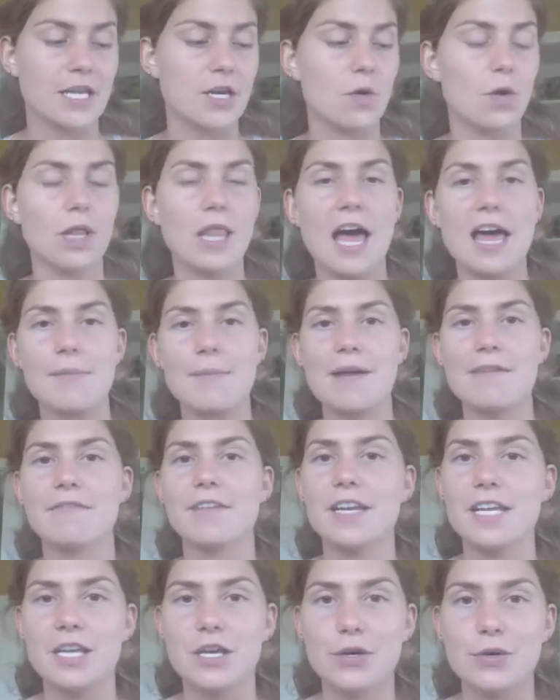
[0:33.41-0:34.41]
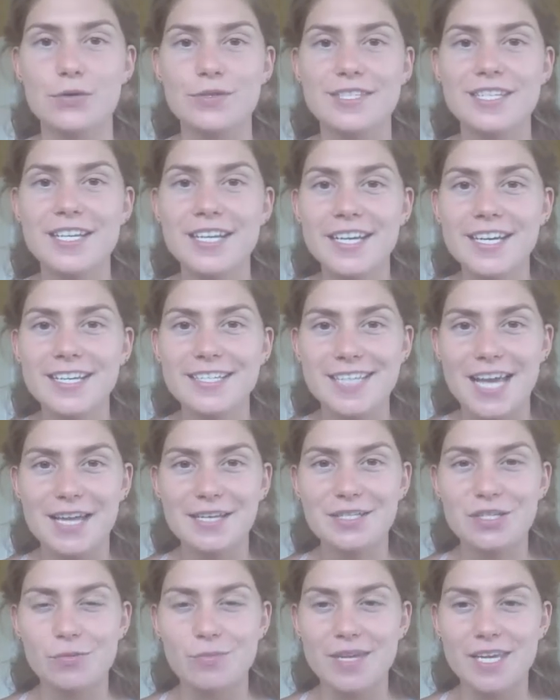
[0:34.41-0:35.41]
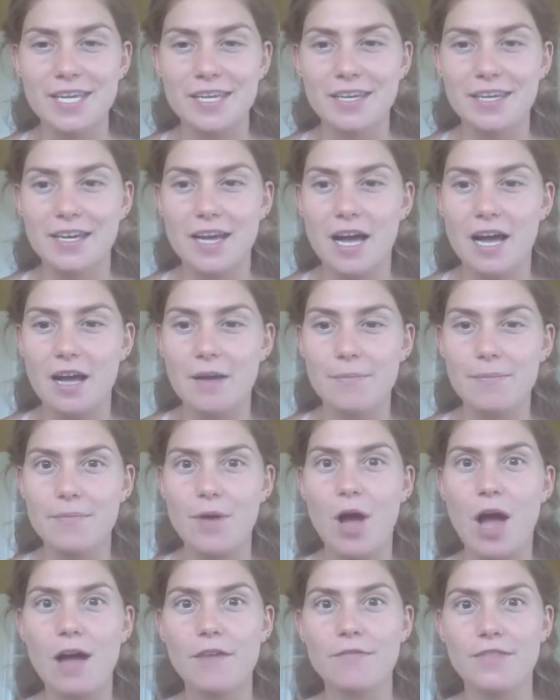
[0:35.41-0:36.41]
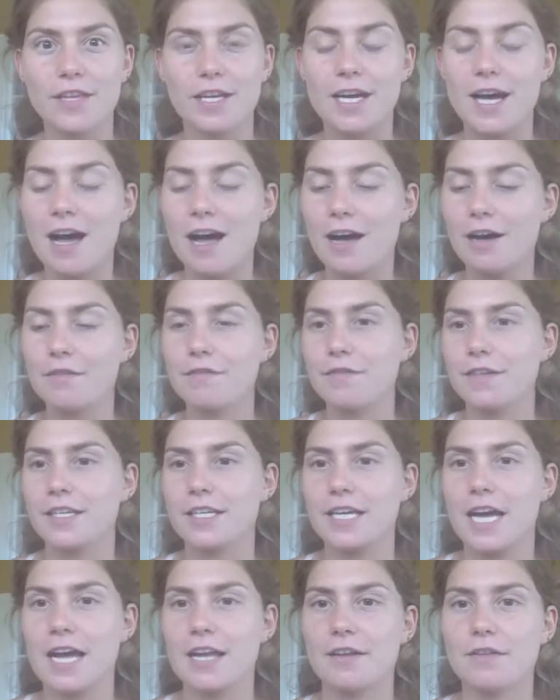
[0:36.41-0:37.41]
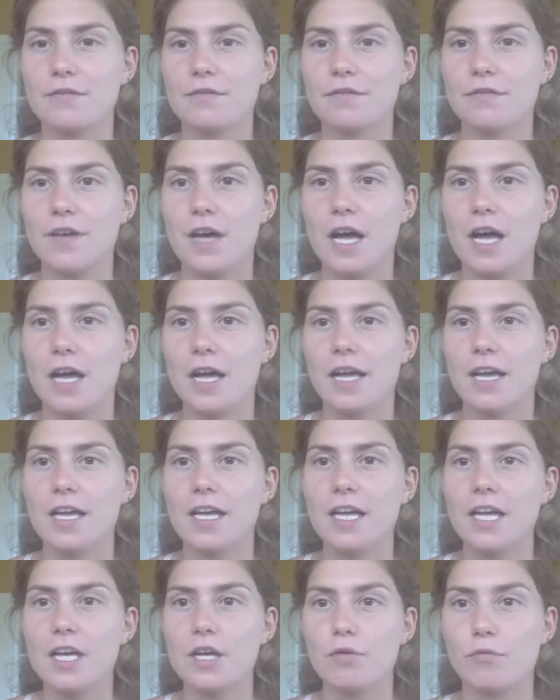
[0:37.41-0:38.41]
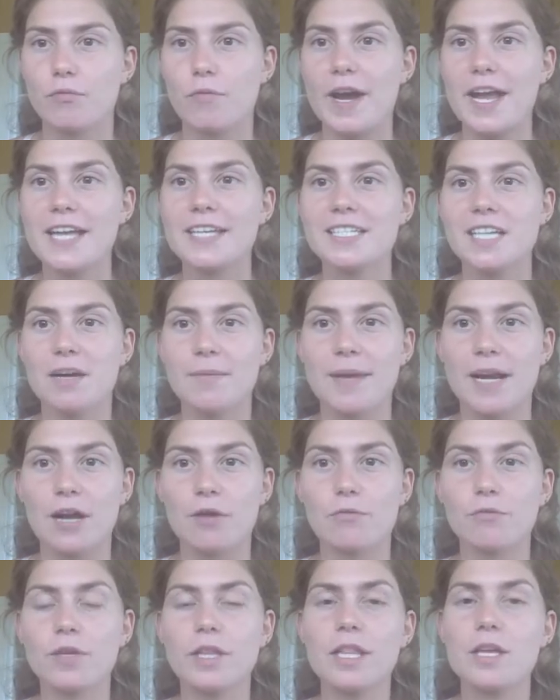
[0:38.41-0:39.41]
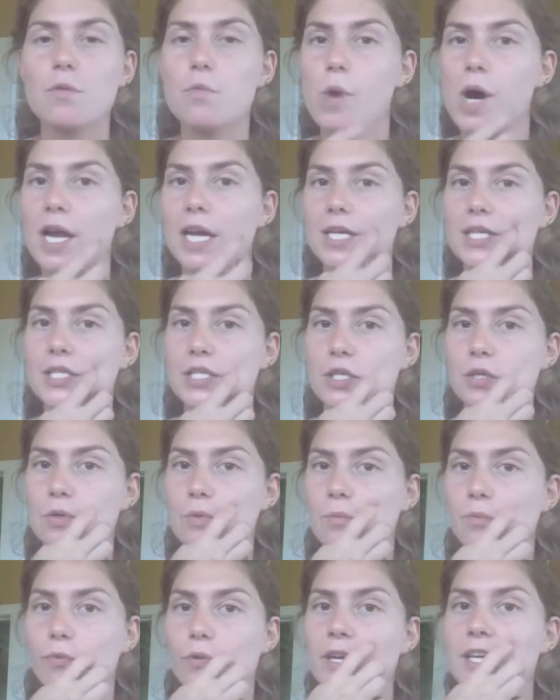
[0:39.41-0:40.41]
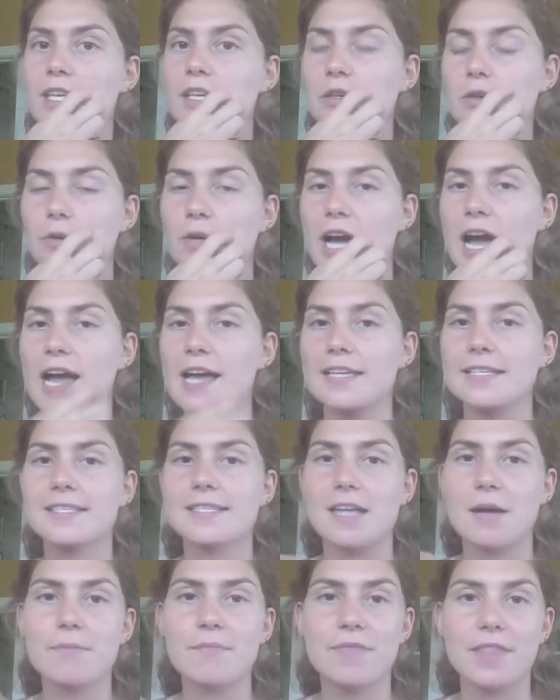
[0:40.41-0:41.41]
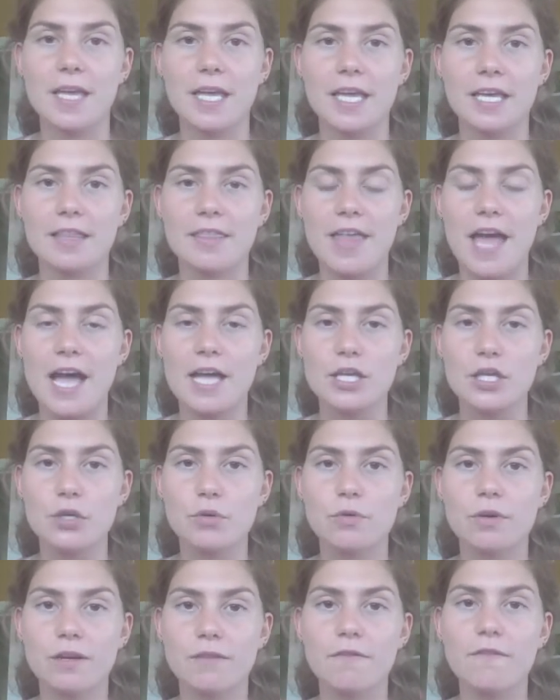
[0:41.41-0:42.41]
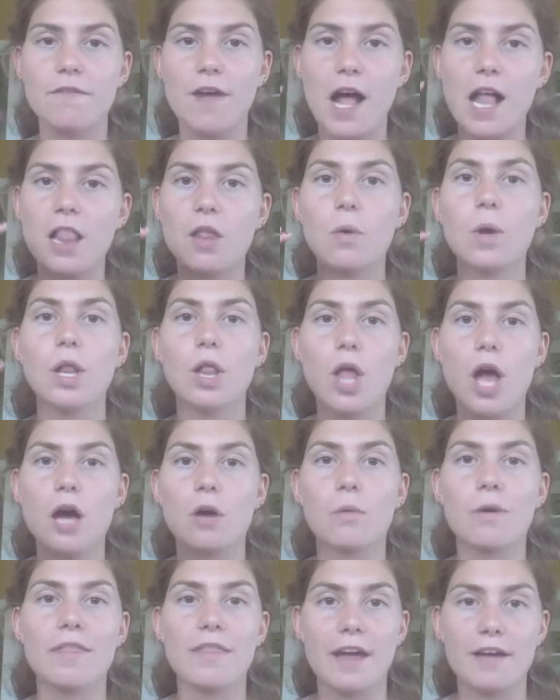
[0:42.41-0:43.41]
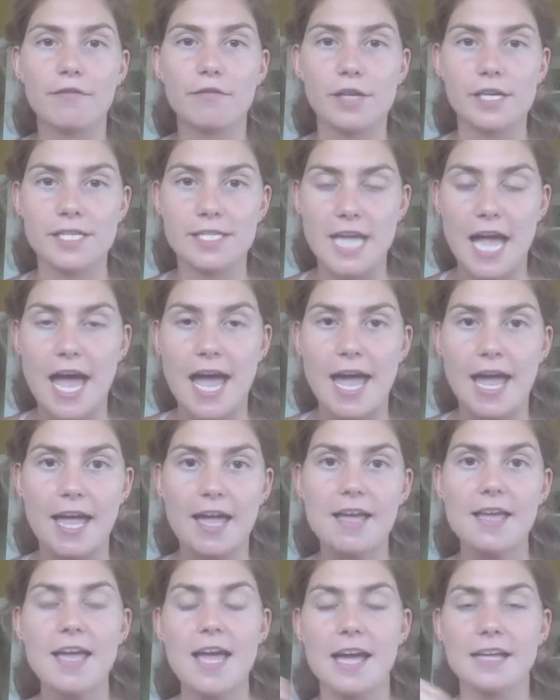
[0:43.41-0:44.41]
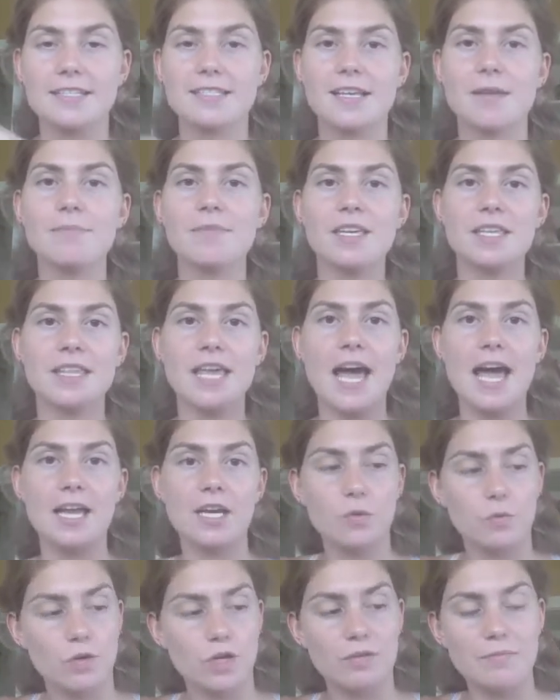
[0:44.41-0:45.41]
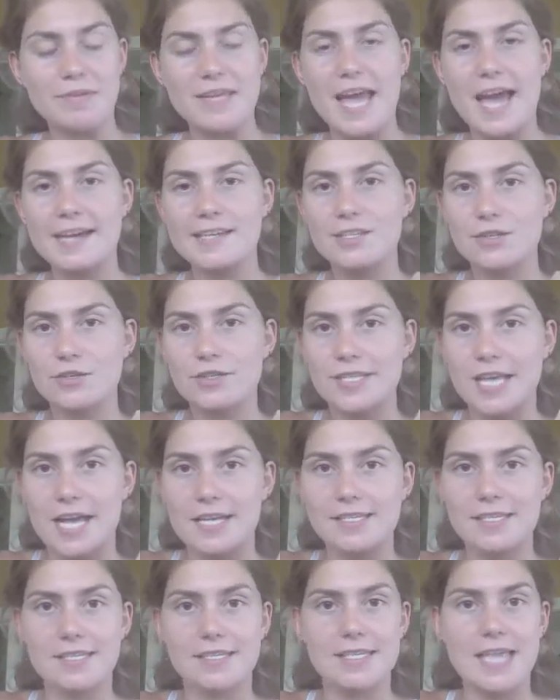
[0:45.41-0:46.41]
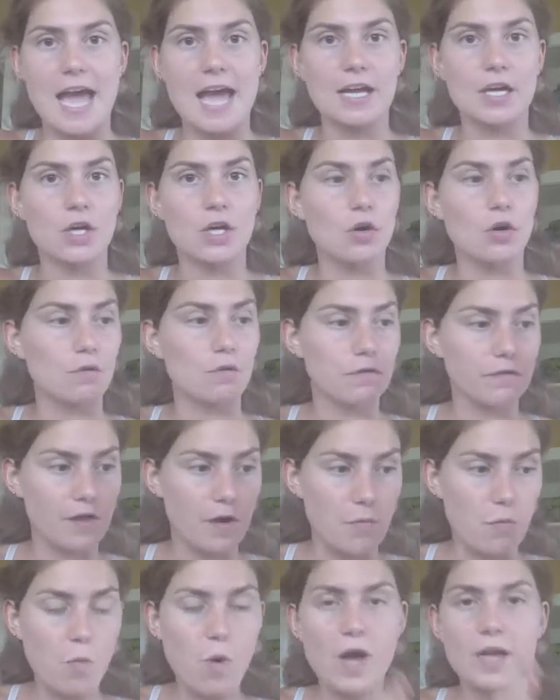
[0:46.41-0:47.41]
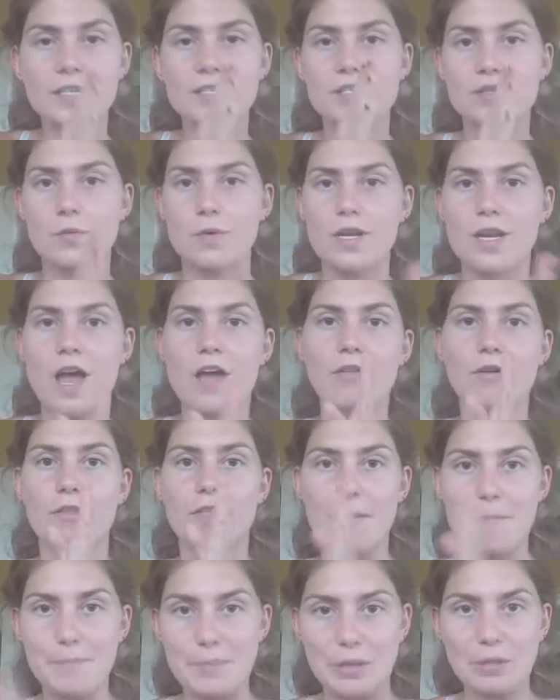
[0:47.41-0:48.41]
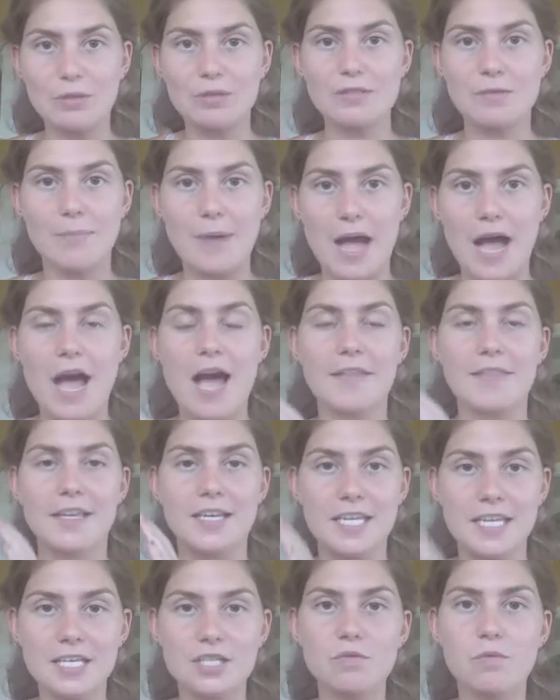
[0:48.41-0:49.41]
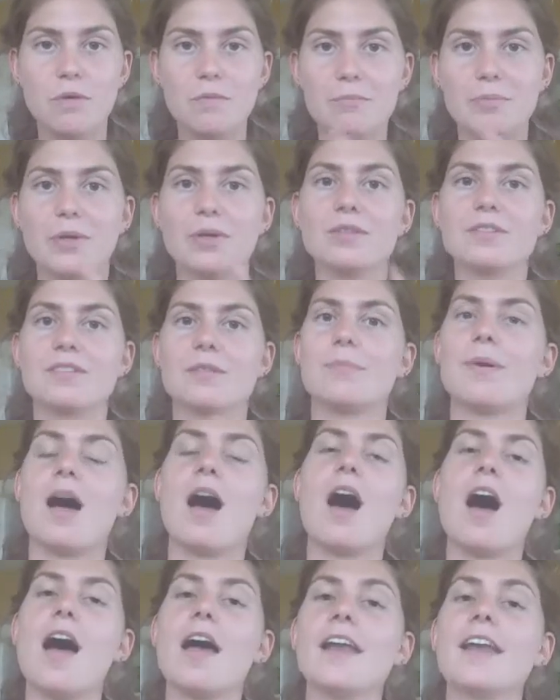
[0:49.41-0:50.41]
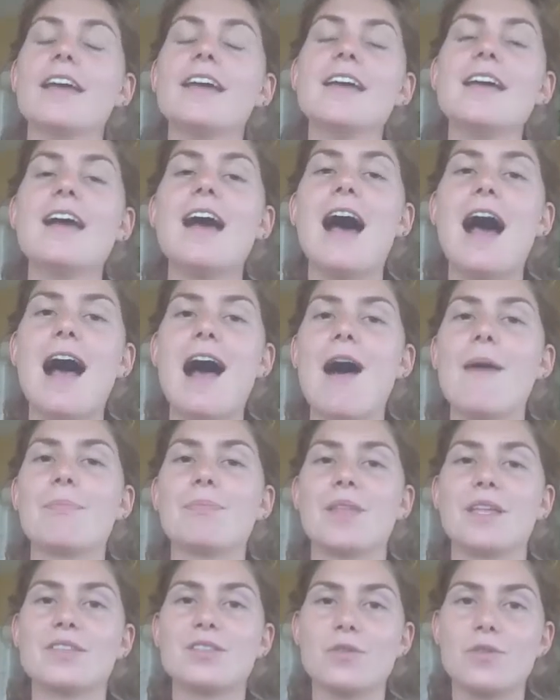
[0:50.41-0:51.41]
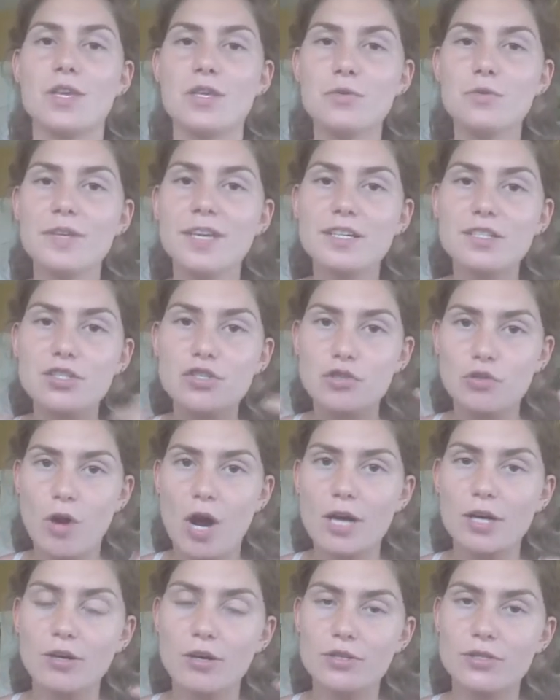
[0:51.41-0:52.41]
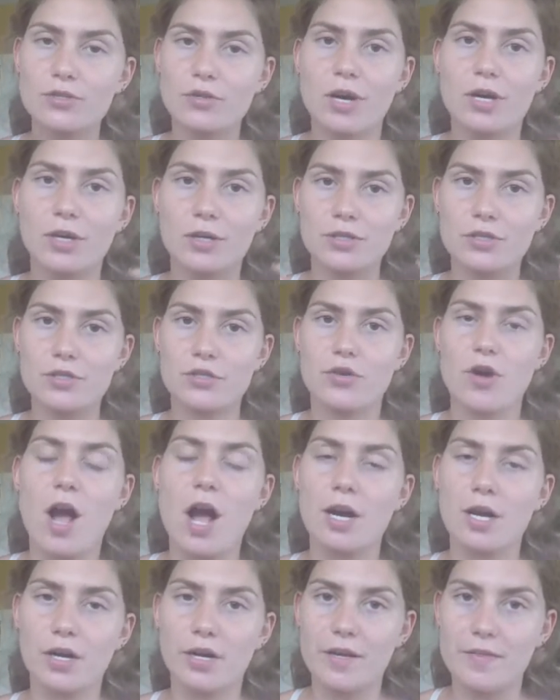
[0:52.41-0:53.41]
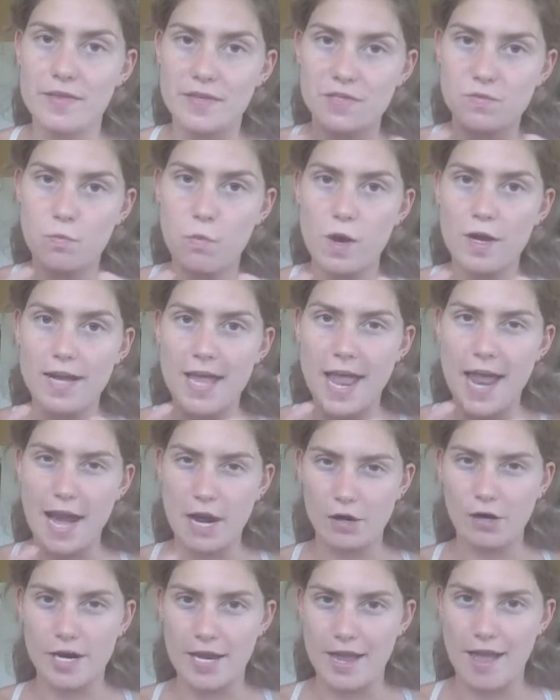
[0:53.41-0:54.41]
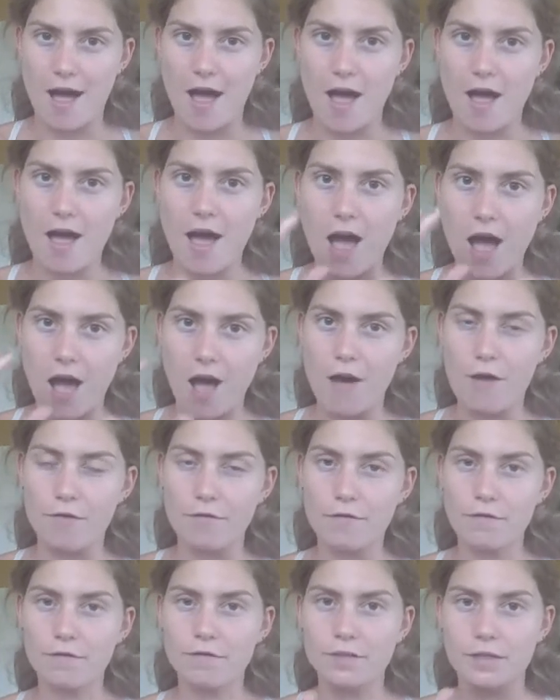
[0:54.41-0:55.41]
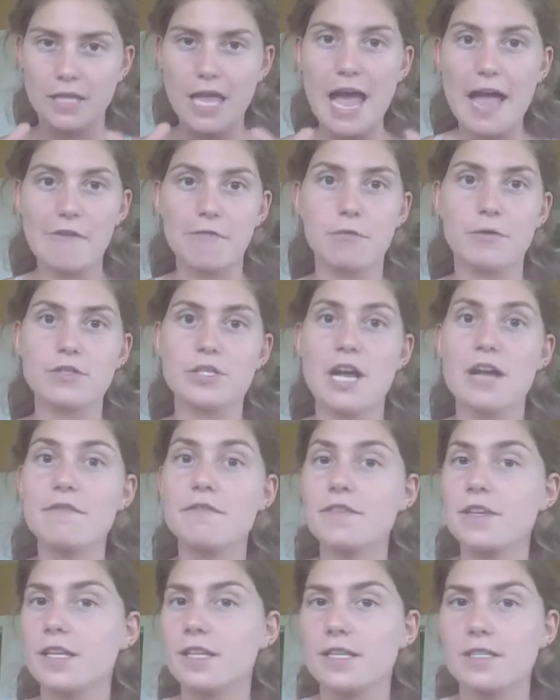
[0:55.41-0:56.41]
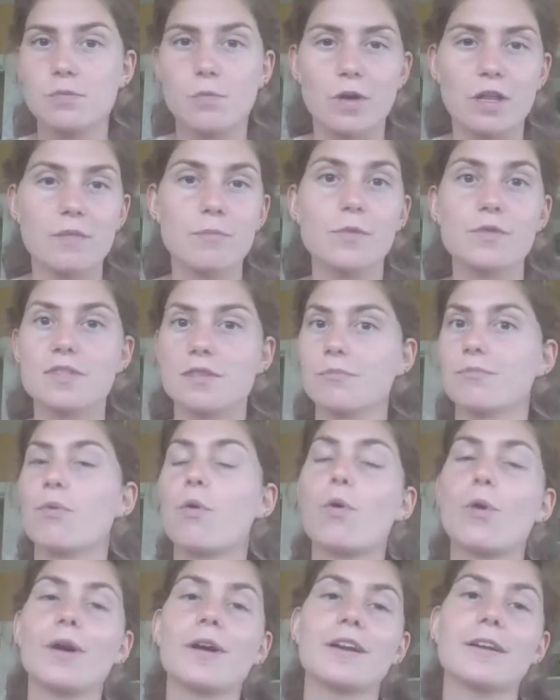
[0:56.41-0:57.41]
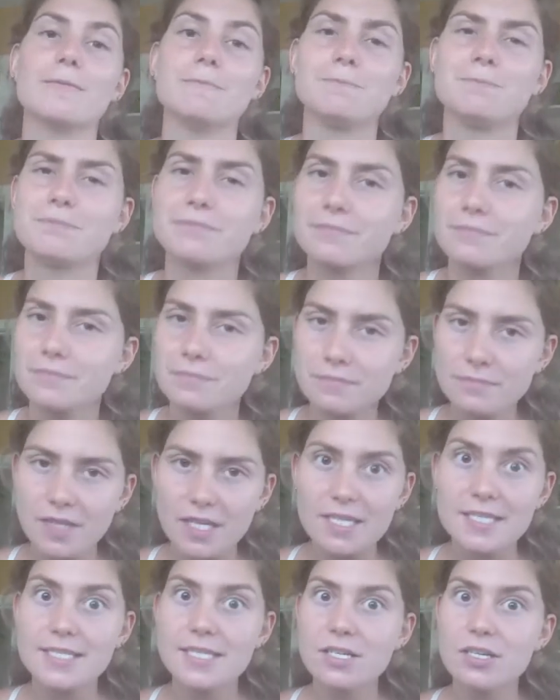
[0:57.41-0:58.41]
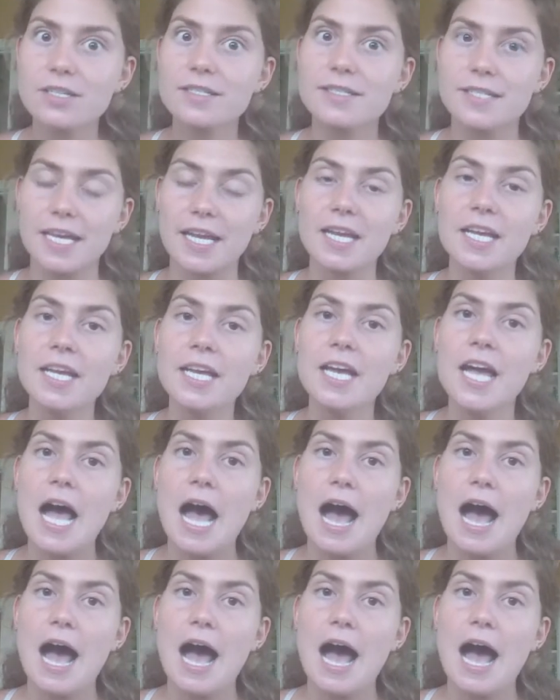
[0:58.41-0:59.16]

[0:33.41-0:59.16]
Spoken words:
I know a lot of my videos tend to be off the cuff and kind of random, and I really wanted to bring you guys something that you could follow along with every day, and something that could be exercises that go from one to another, that build upon, that each one builds upon, and so that you can get stronger and stronger and stronger in this one area of life, which I feel is one of the most important, seriously,